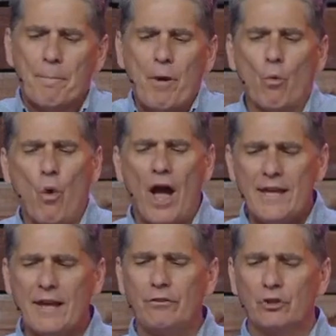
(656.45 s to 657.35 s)
But
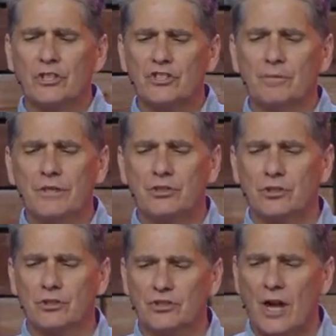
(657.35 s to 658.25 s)
why have you
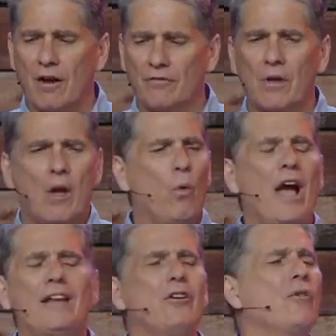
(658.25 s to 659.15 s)
dismissed yourself?
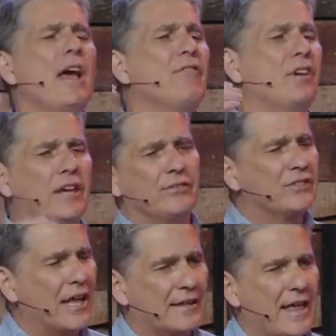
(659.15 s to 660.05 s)
Well, I don't have
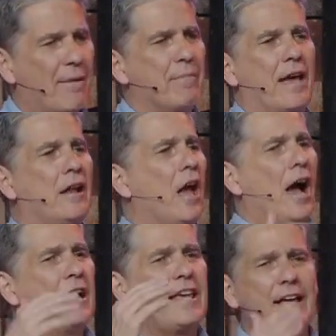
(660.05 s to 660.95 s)
gifts like that man.
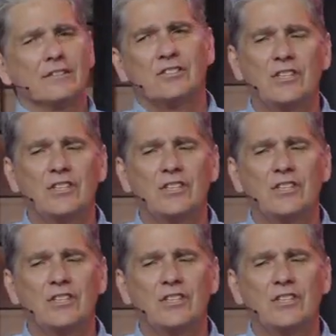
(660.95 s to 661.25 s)
I can't